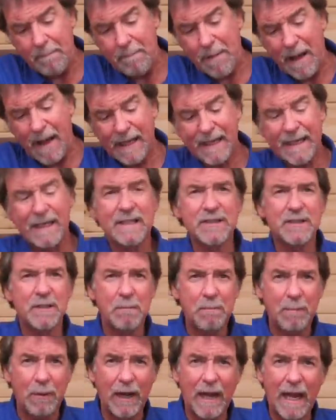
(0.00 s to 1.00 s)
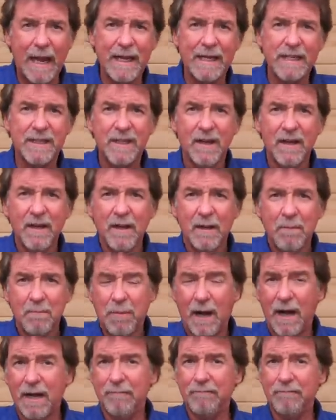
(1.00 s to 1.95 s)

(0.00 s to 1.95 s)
back into place by